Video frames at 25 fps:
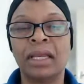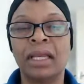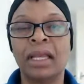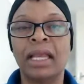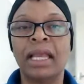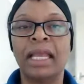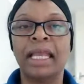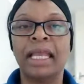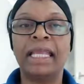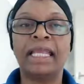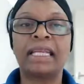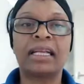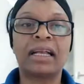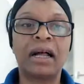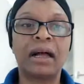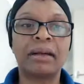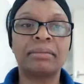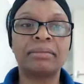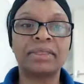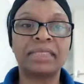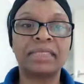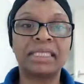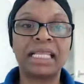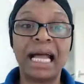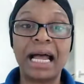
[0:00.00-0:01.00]
It
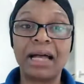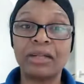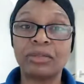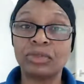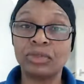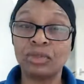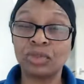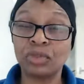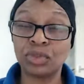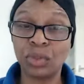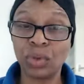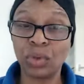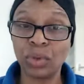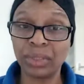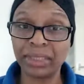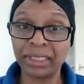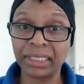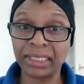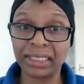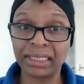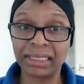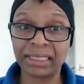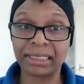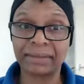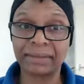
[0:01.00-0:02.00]
comes down to
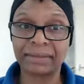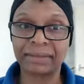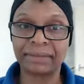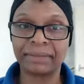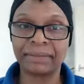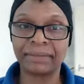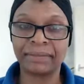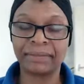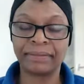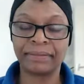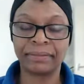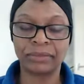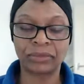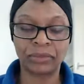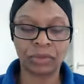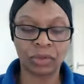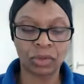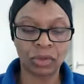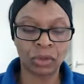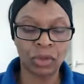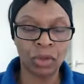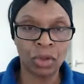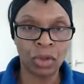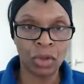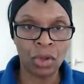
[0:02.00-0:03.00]
choices.
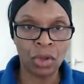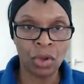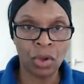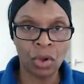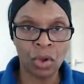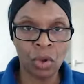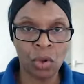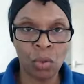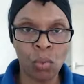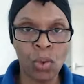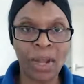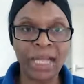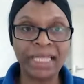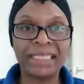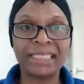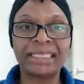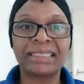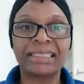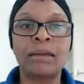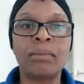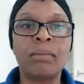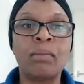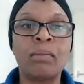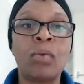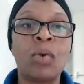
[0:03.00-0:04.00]
When
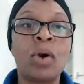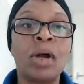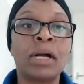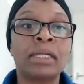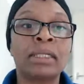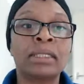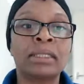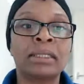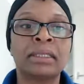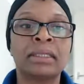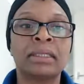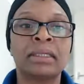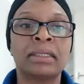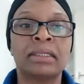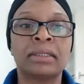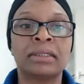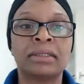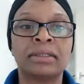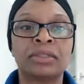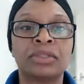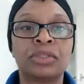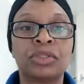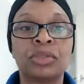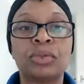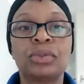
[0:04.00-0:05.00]
someone
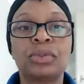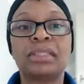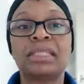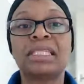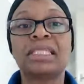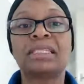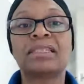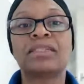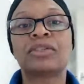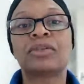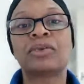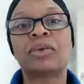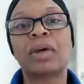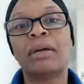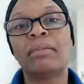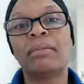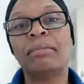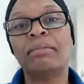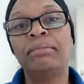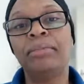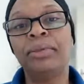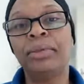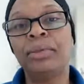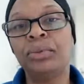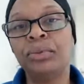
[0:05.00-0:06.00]
chooses to
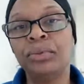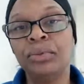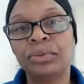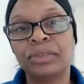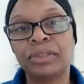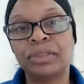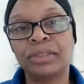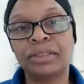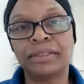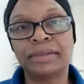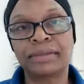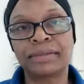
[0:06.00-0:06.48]
abuse,